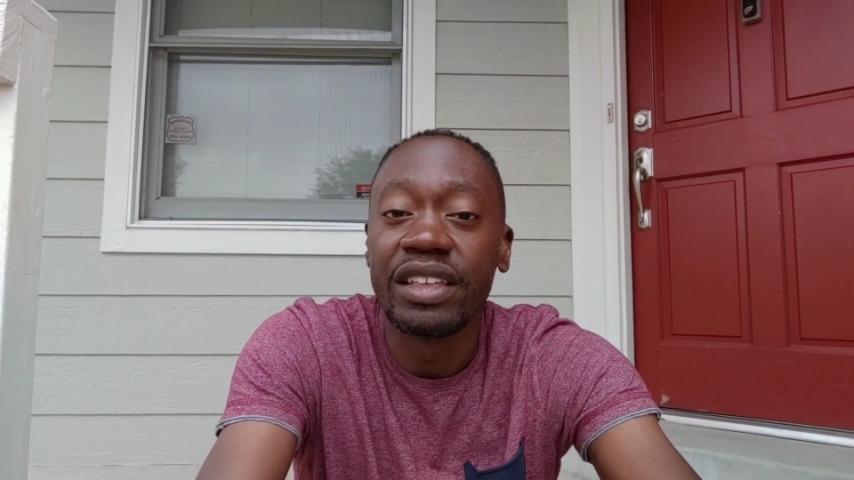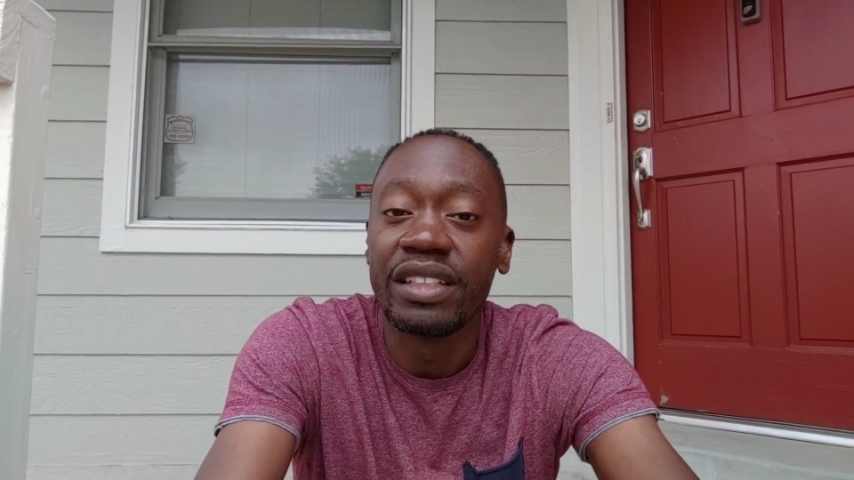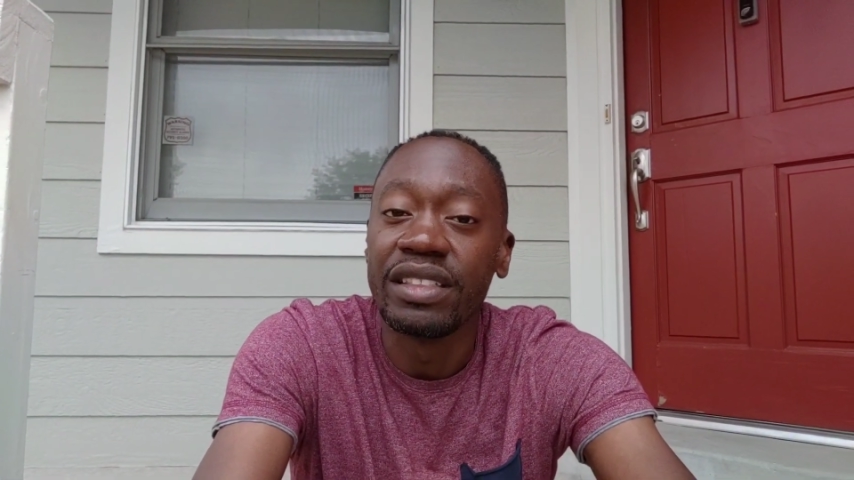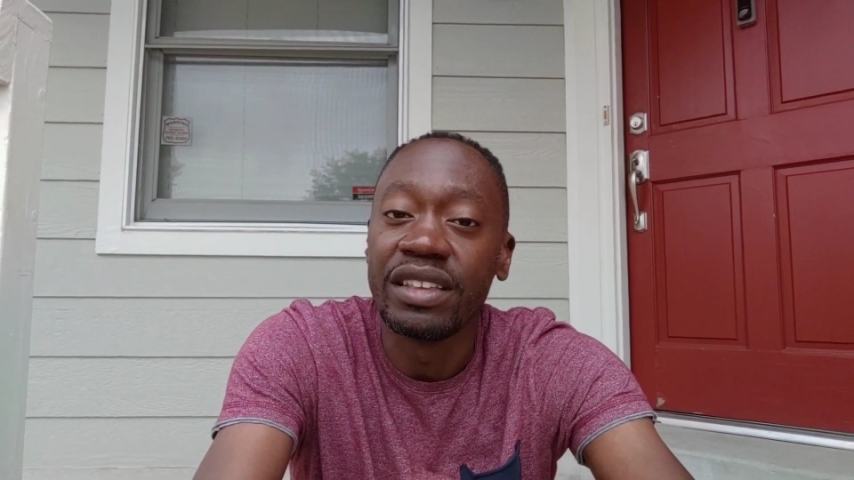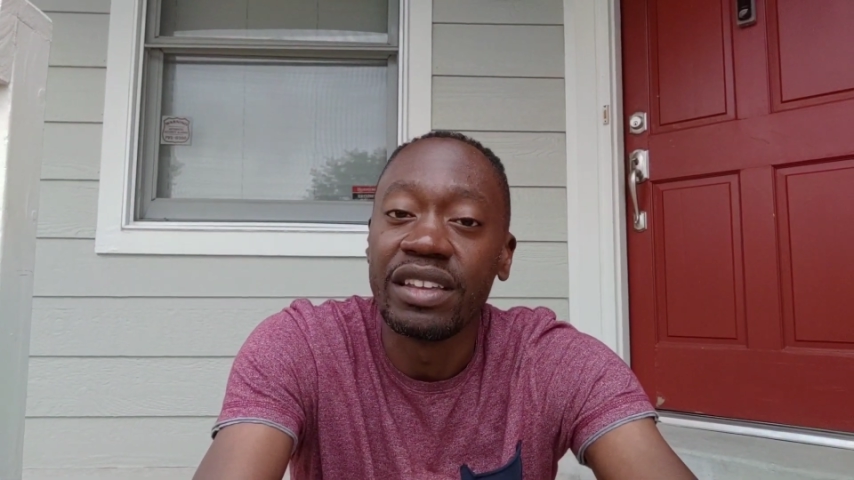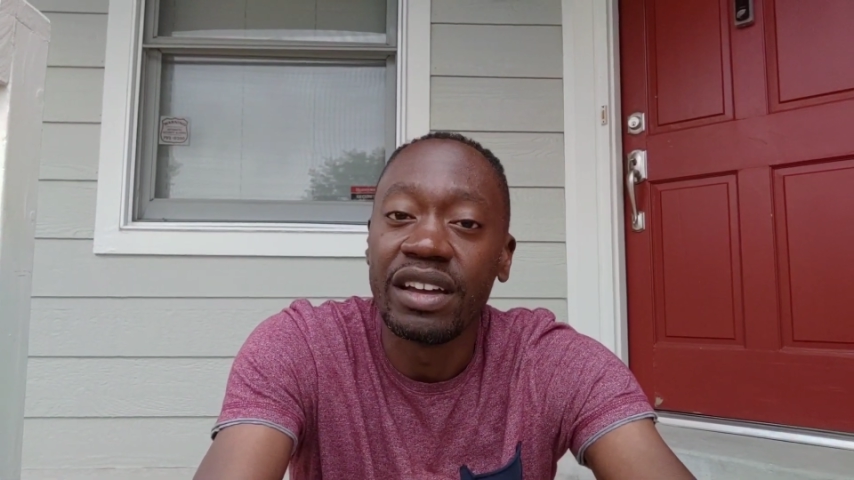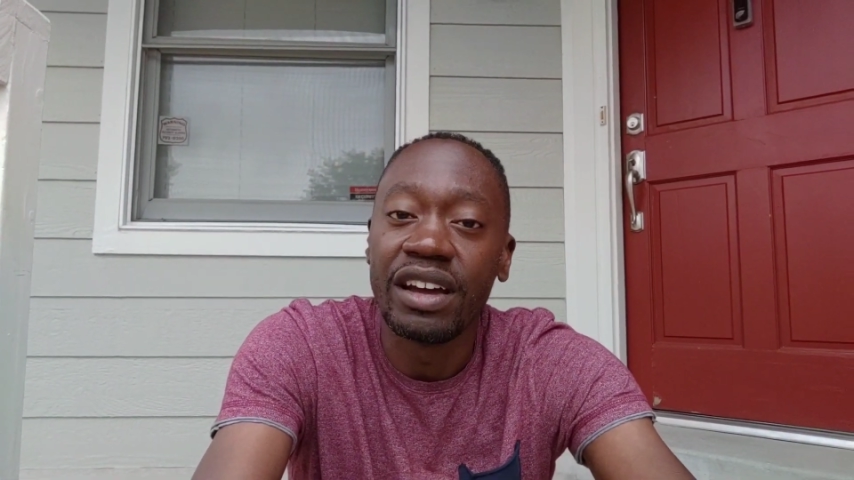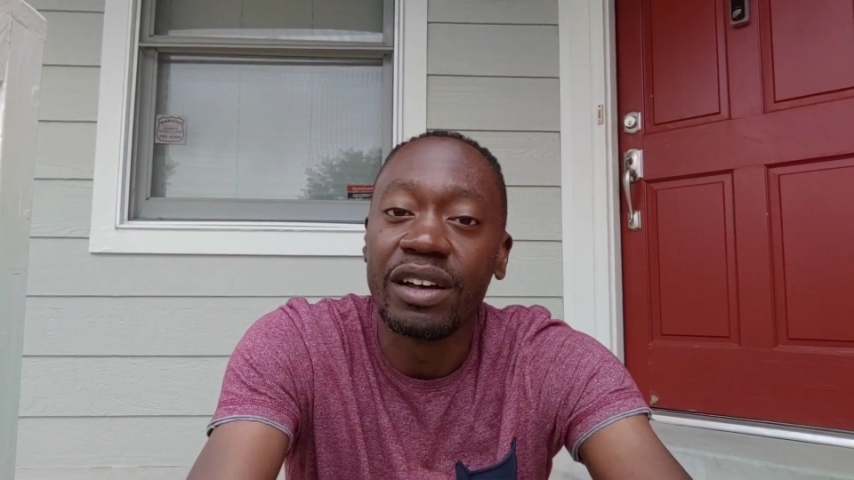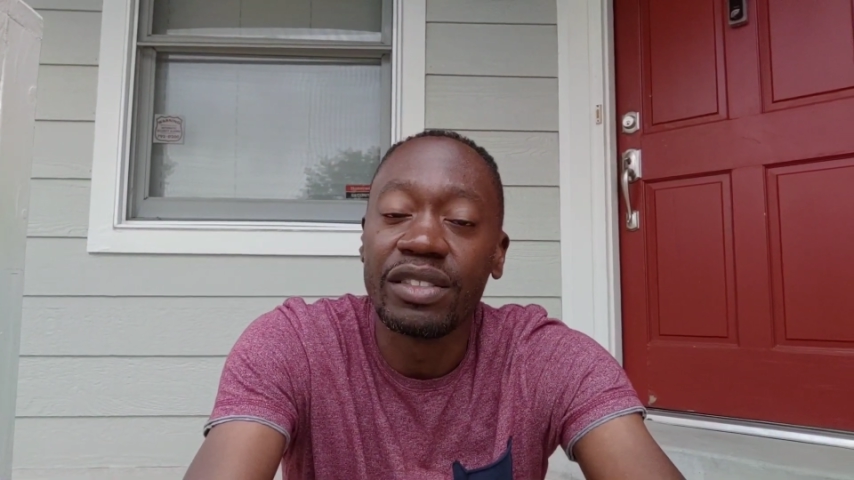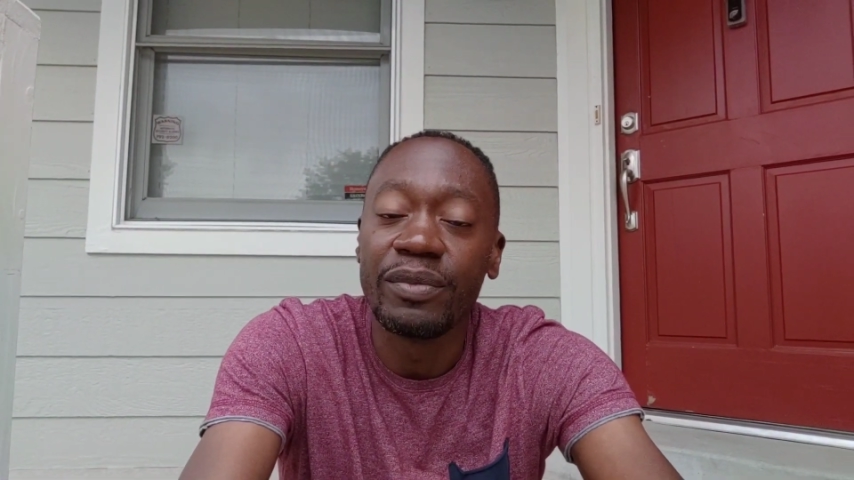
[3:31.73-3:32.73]
than
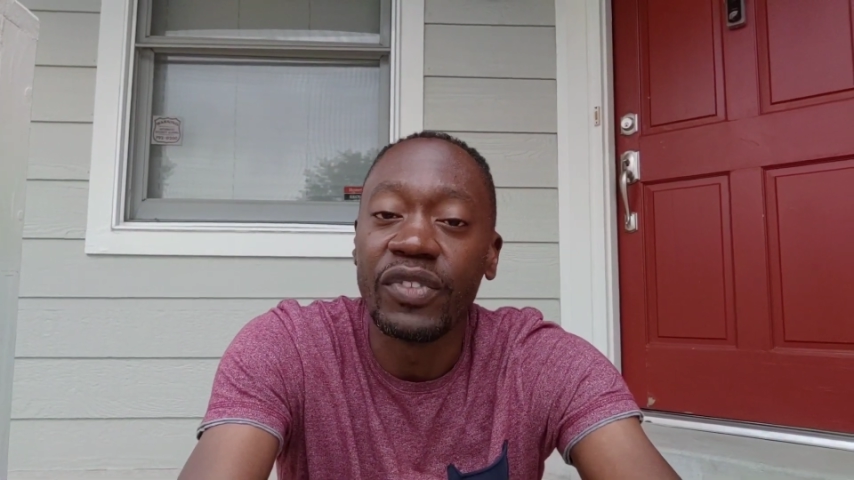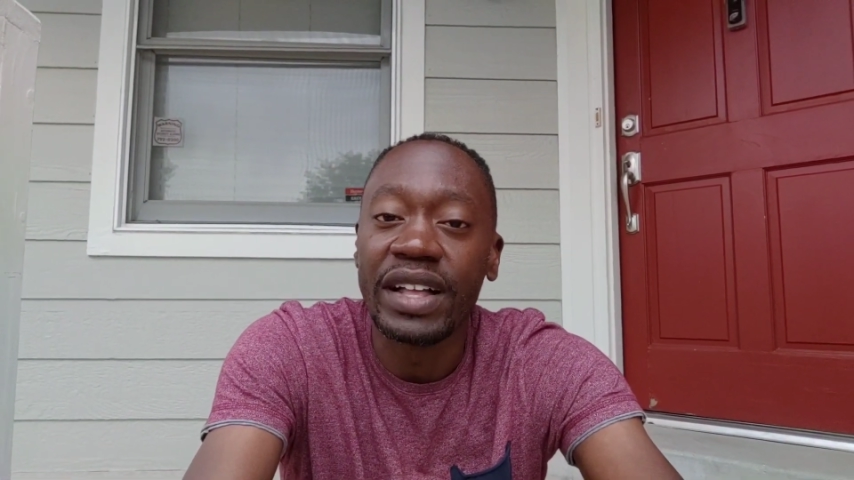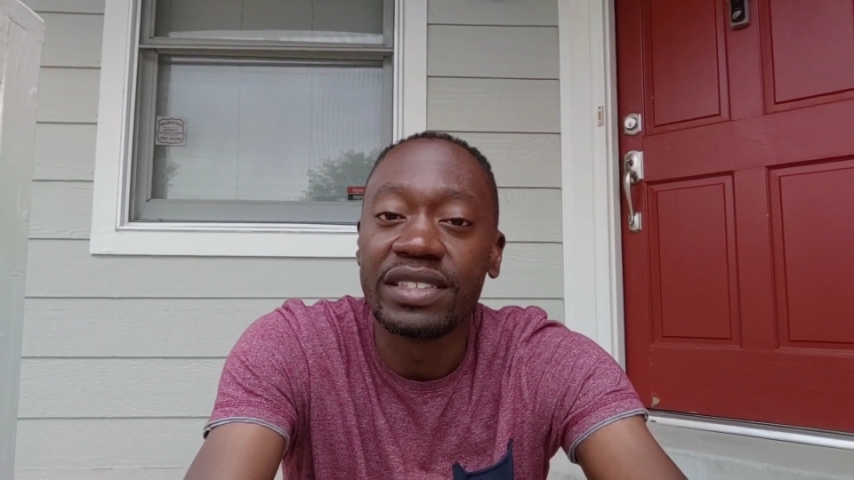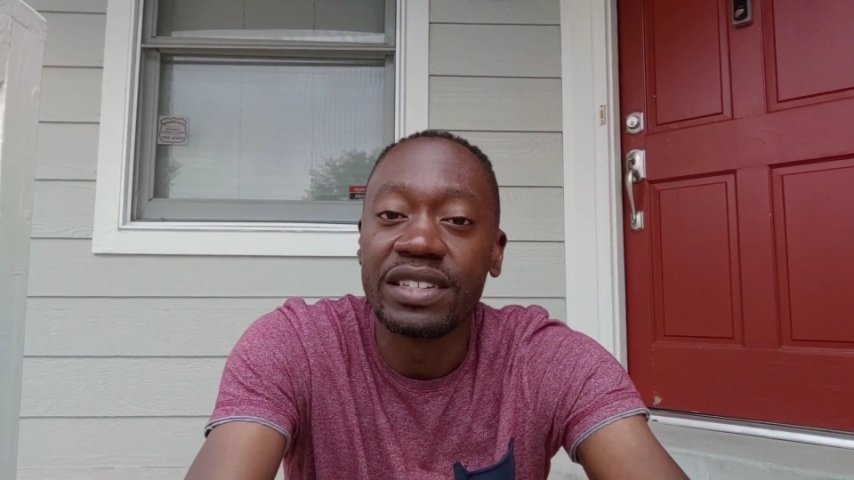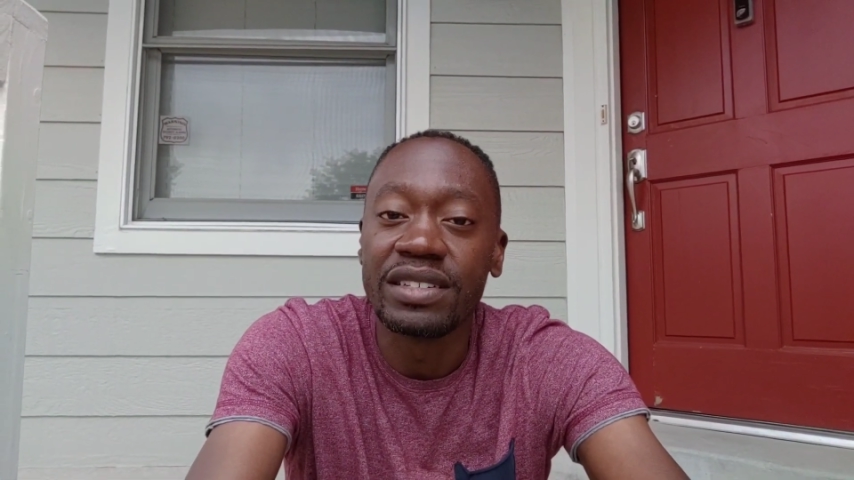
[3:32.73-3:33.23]
the flat